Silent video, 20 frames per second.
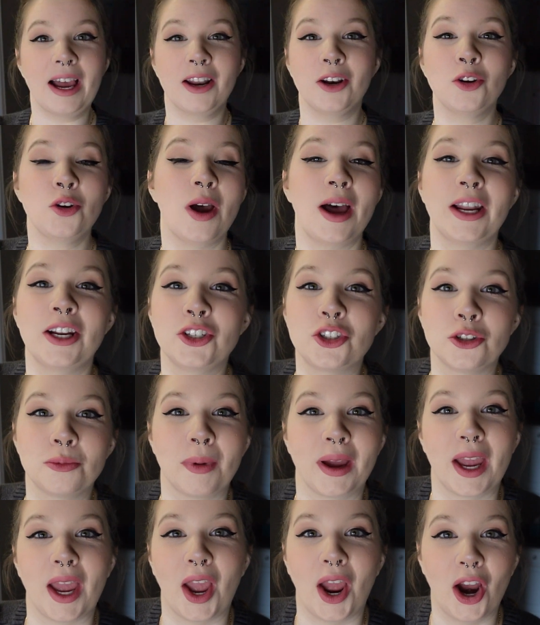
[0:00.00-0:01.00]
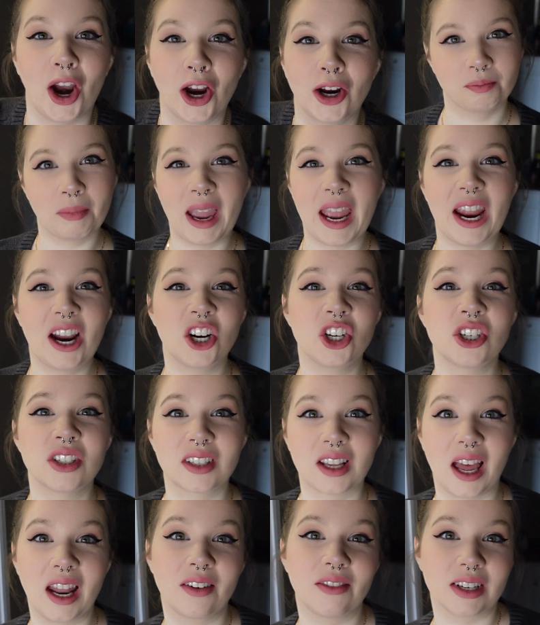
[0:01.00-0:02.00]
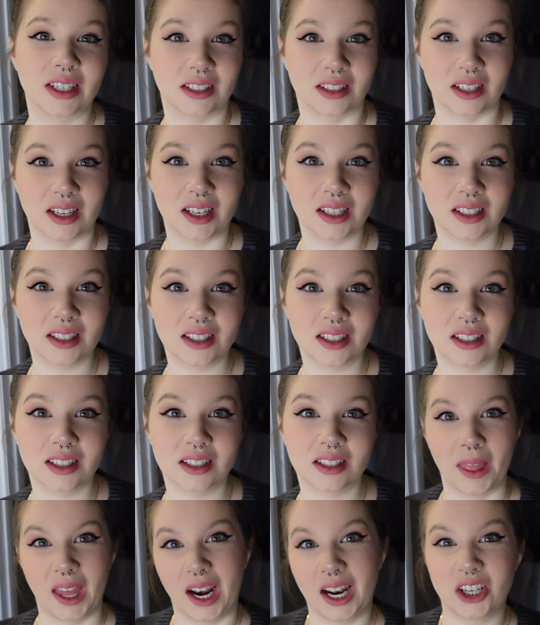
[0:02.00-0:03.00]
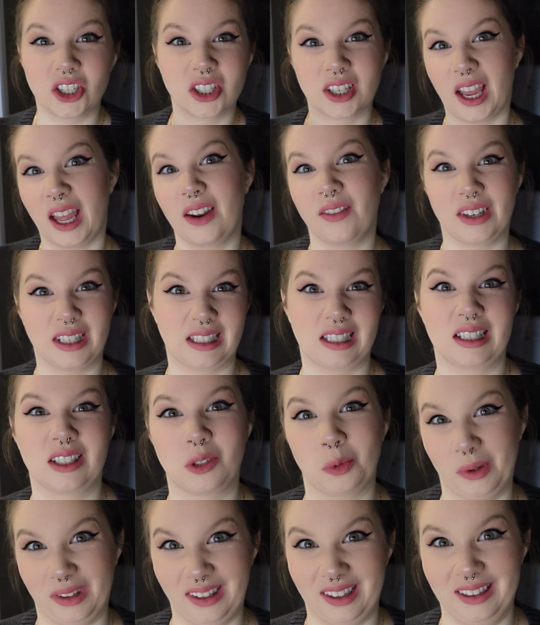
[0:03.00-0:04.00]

I don't know how to do my hair. My hair just kind of exists and I just kind of exist with